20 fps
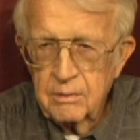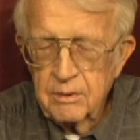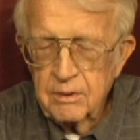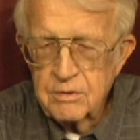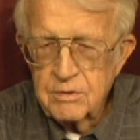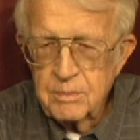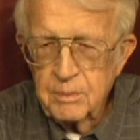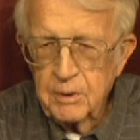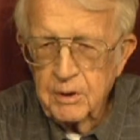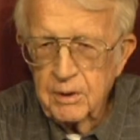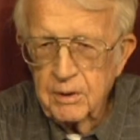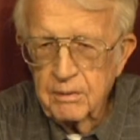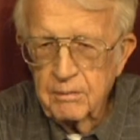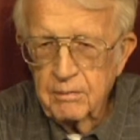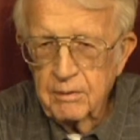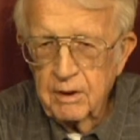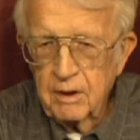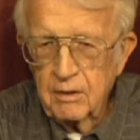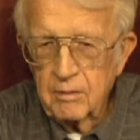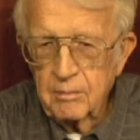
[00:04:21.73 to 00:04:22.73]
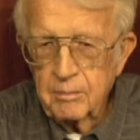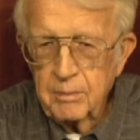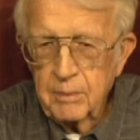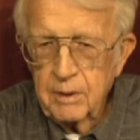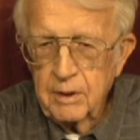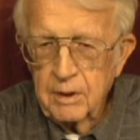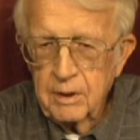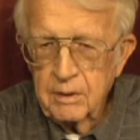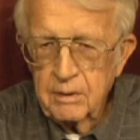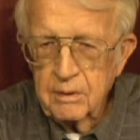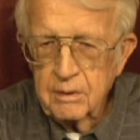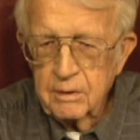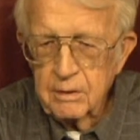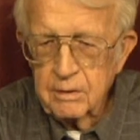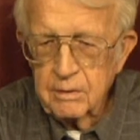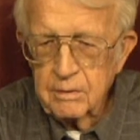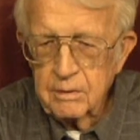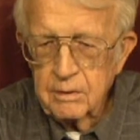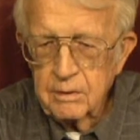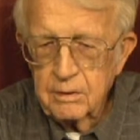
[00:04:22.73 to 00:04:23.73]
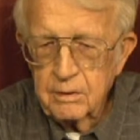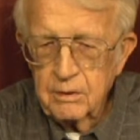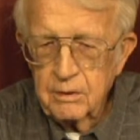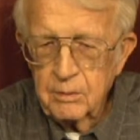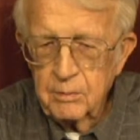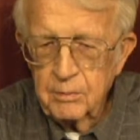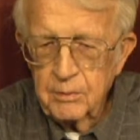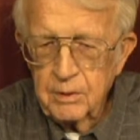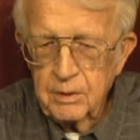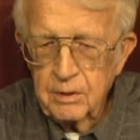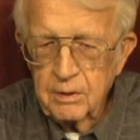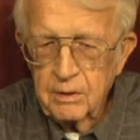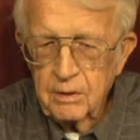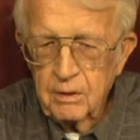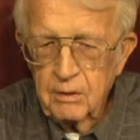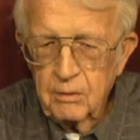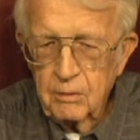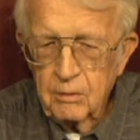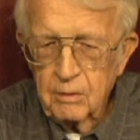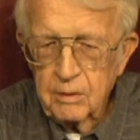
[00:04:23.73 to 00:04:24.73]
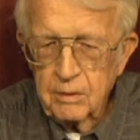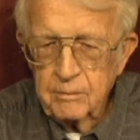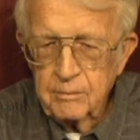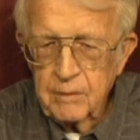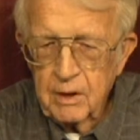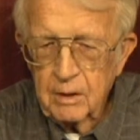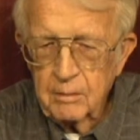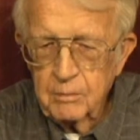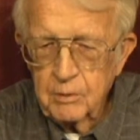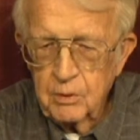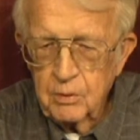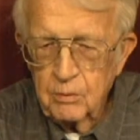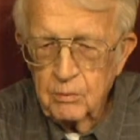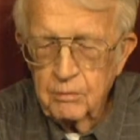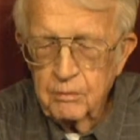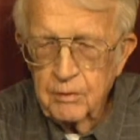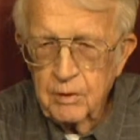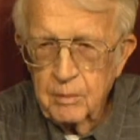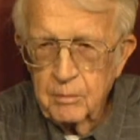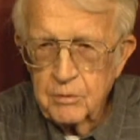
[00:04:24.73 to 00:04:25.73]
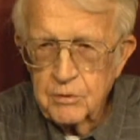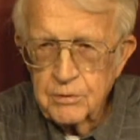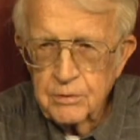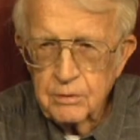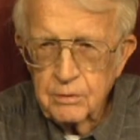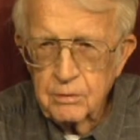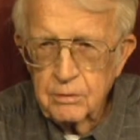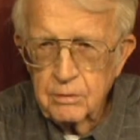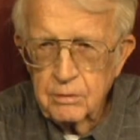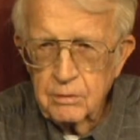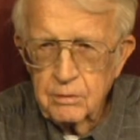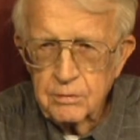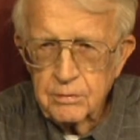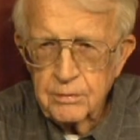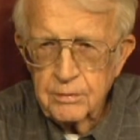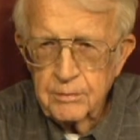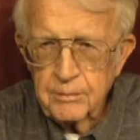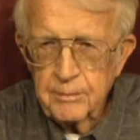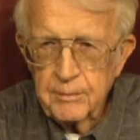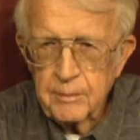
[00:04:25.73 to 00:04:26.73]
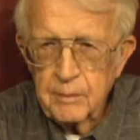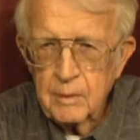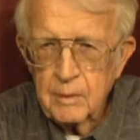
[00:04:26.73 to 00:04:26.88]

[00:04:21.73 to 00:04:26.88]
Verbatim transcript: that's been developed by uh, a company called uh, OPKO Pharmaceuticals.